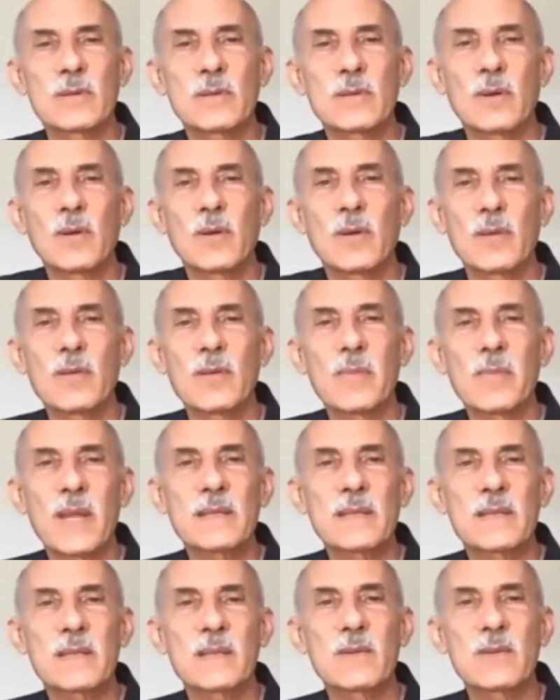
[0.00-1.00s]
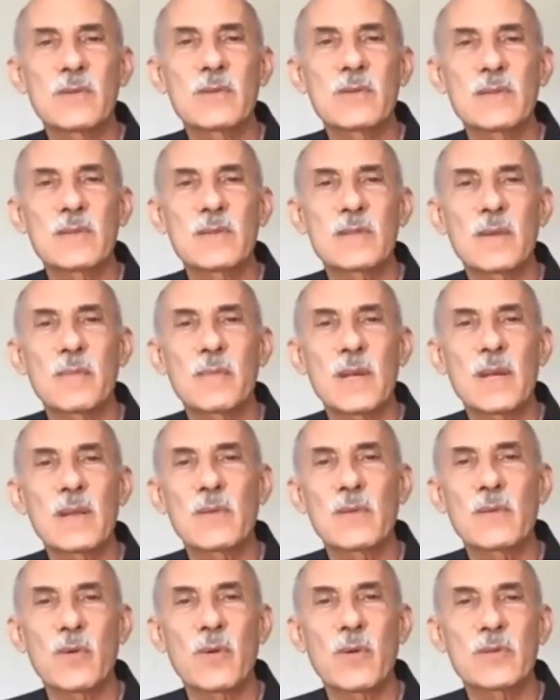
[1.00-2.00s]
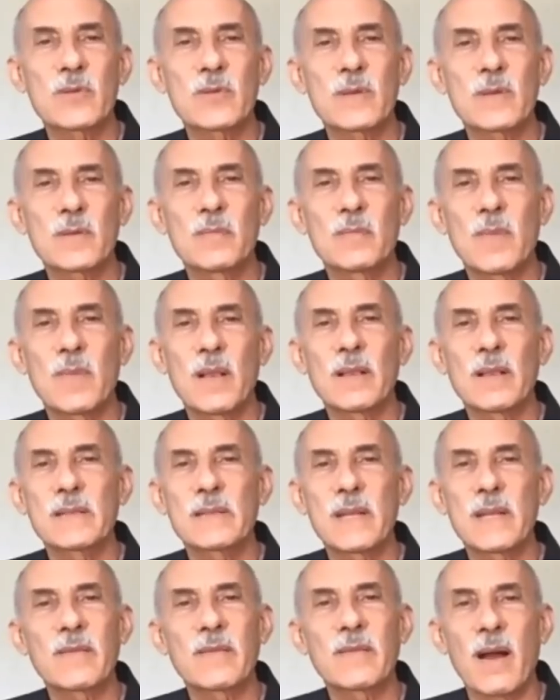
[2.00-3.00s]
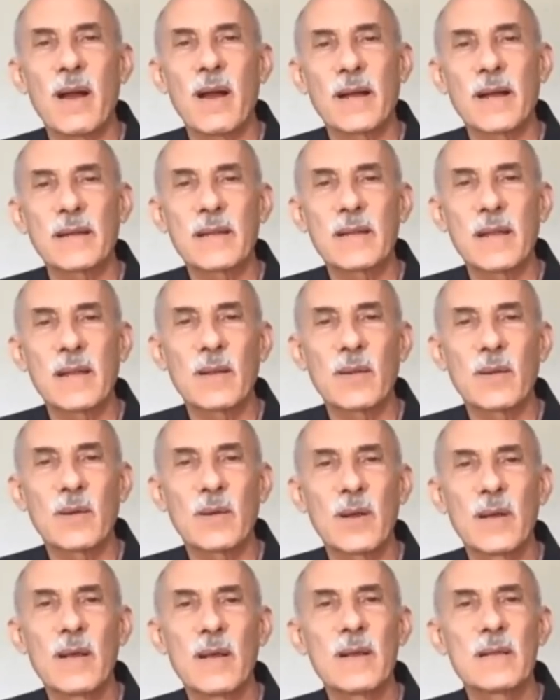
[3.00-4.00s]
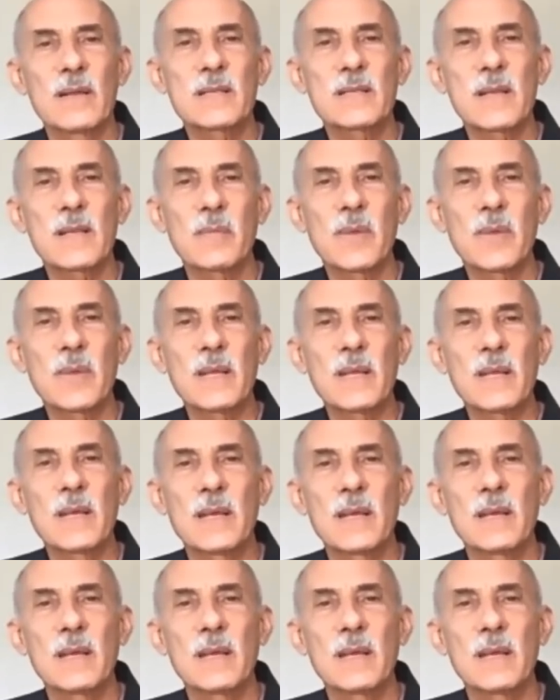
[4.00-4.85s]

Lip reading: All that makes the news is somebody throws a Molotov cocktail, or somebody,